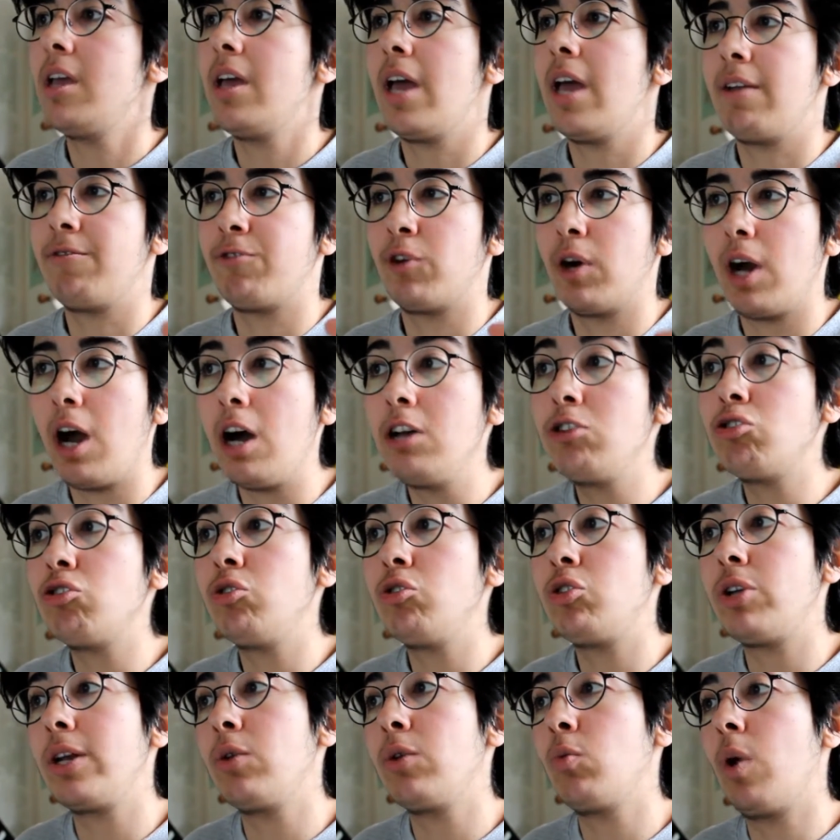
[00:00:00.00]
And for
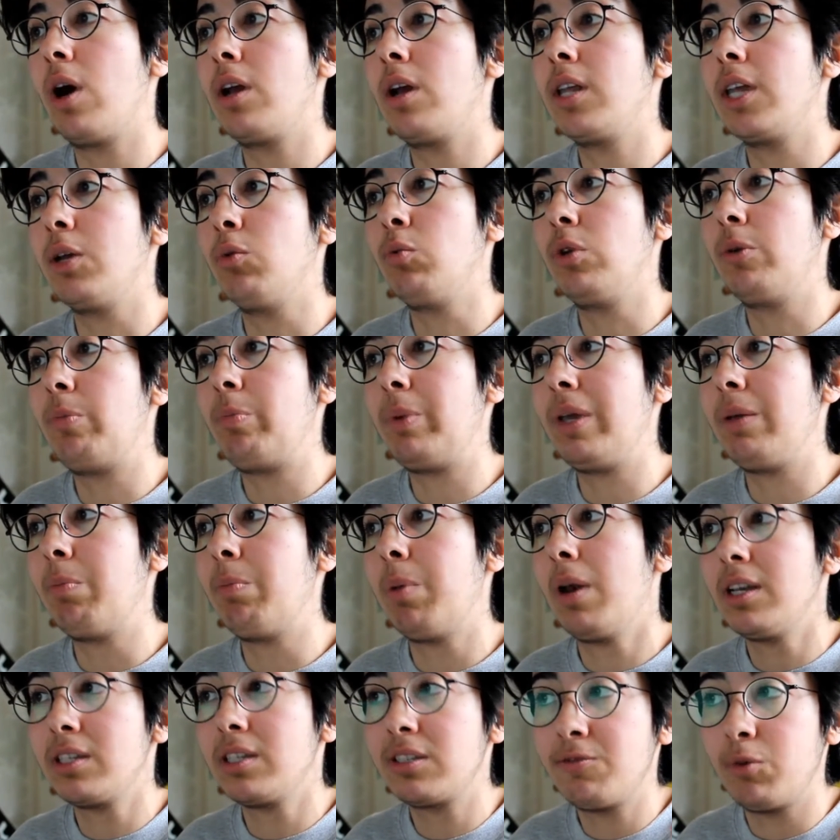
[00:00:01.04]
121, it would be
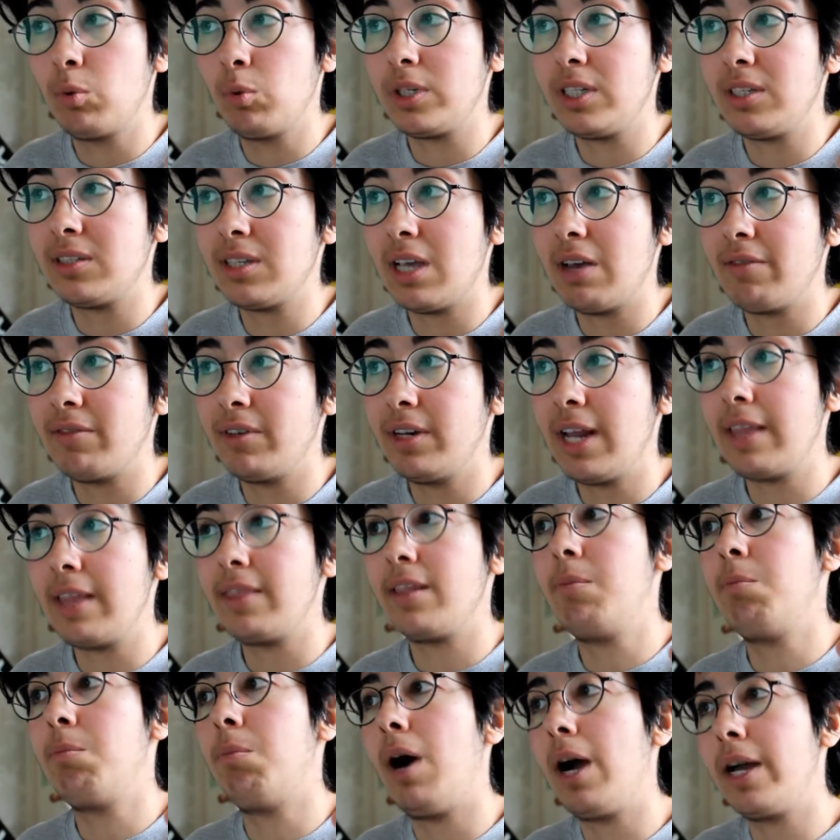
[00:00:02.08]
plus 47 and
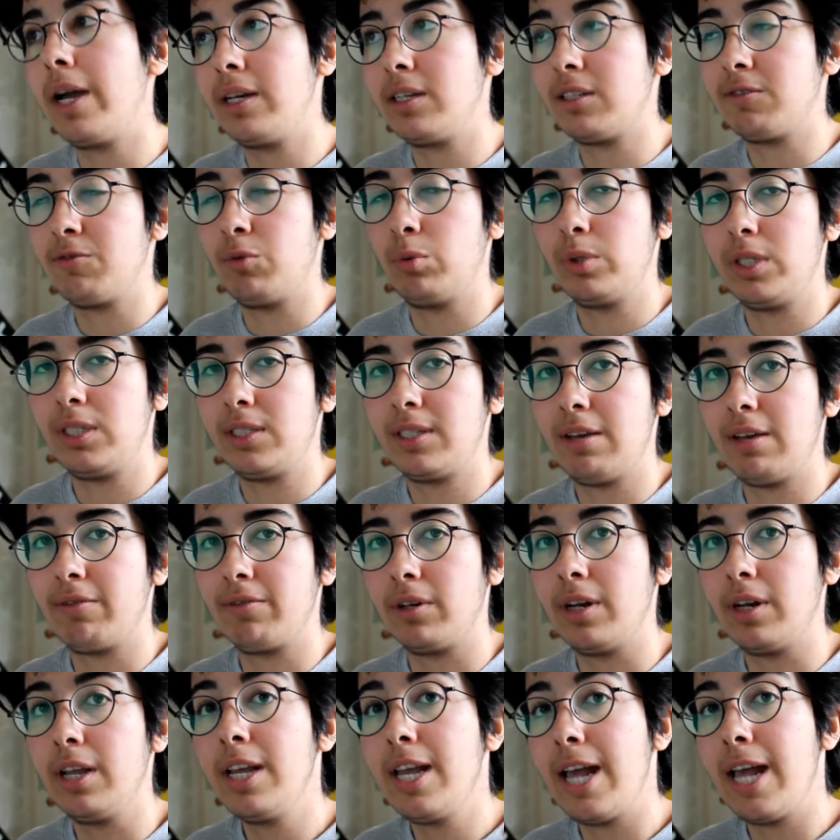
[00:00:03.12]
then minus
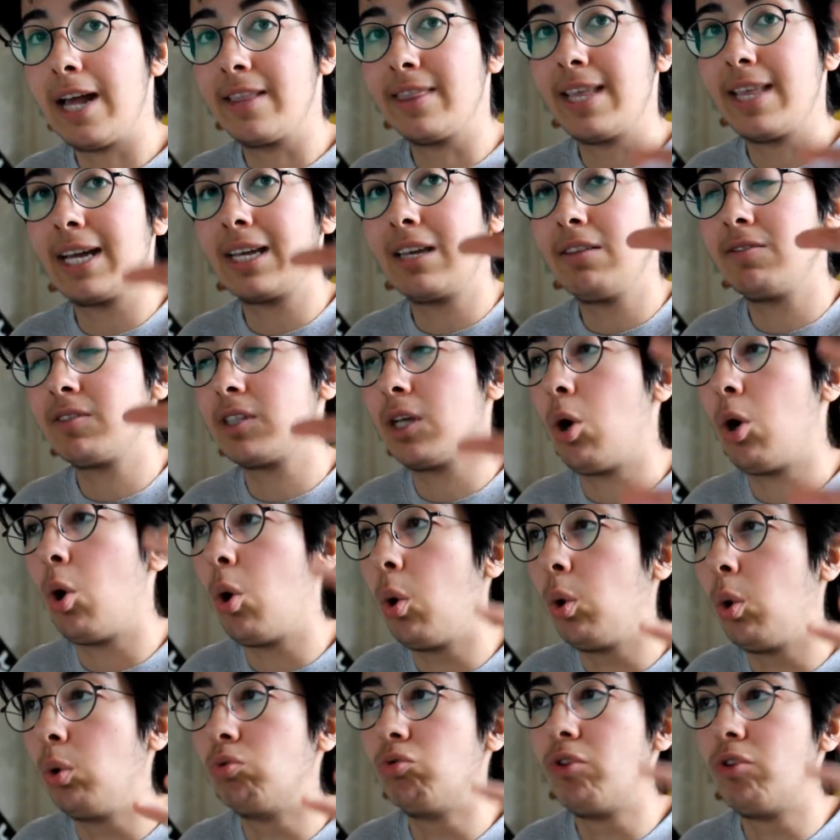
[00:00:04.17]
47, and that gives the
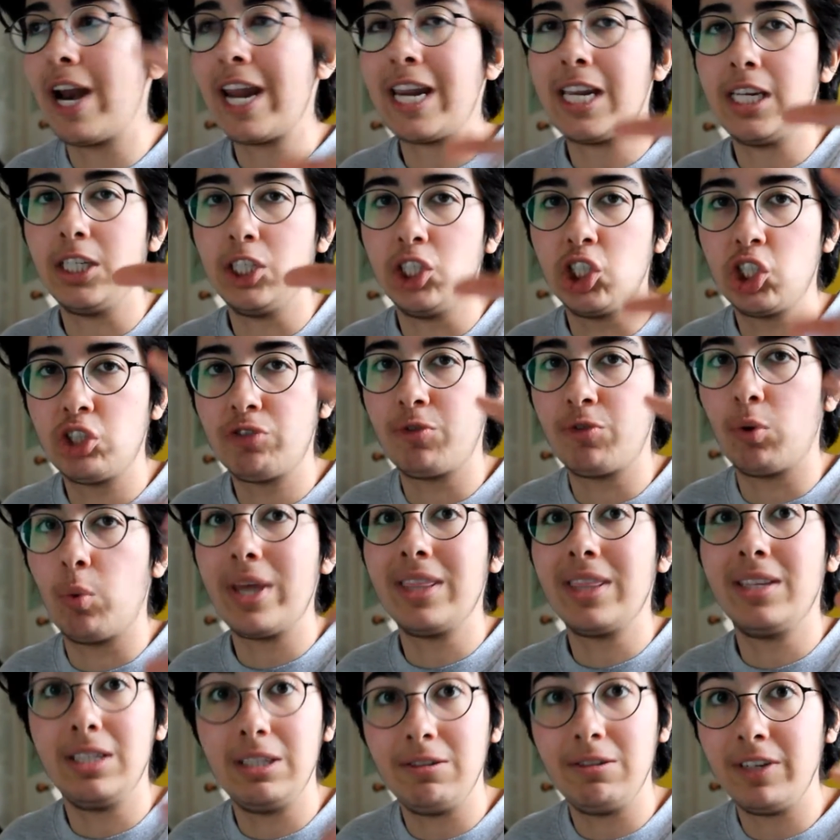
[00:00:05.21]
whole range for
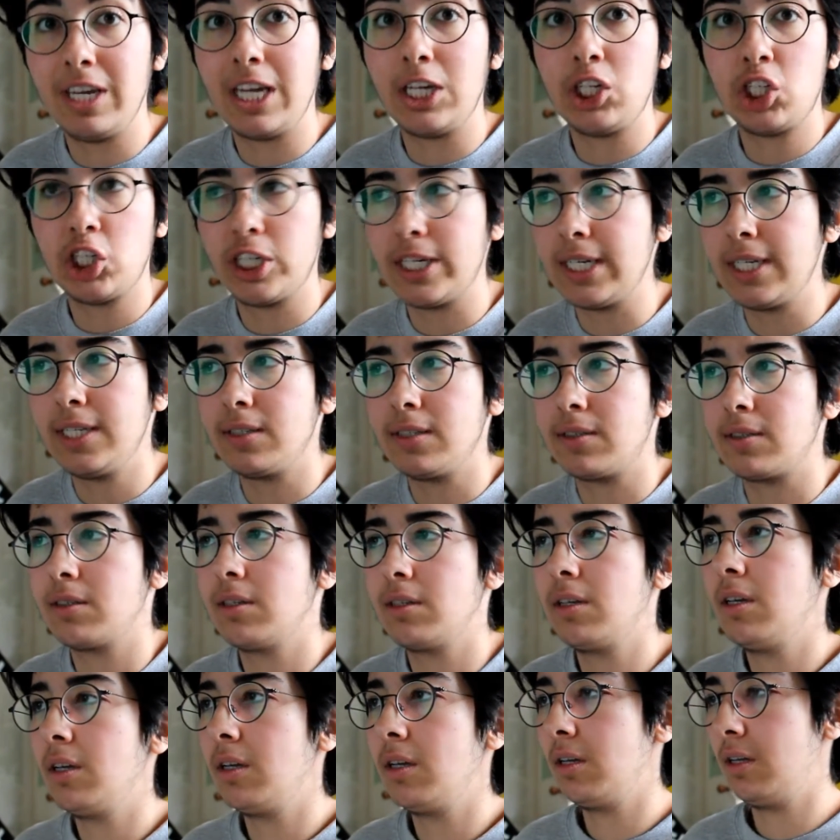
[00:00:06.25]
where the deviation is.
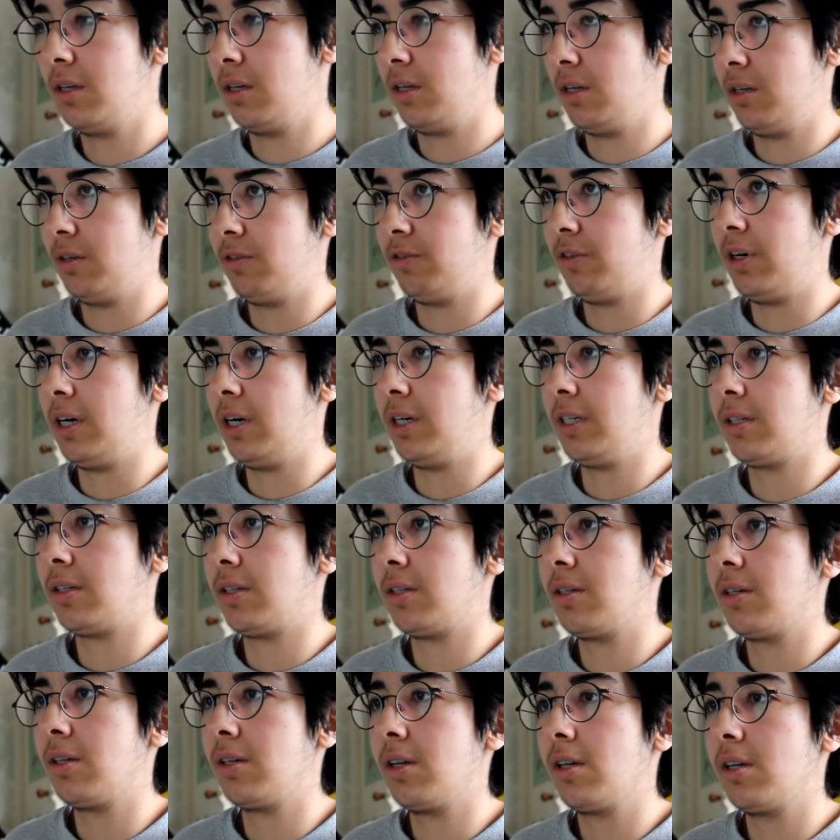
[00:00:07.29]

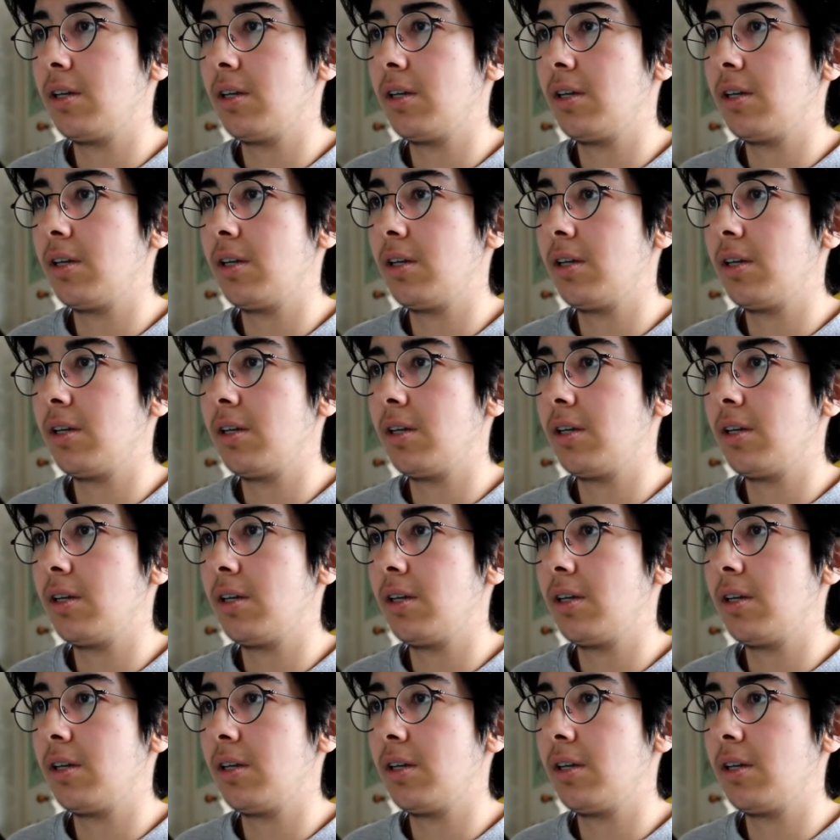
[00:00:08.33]
Right.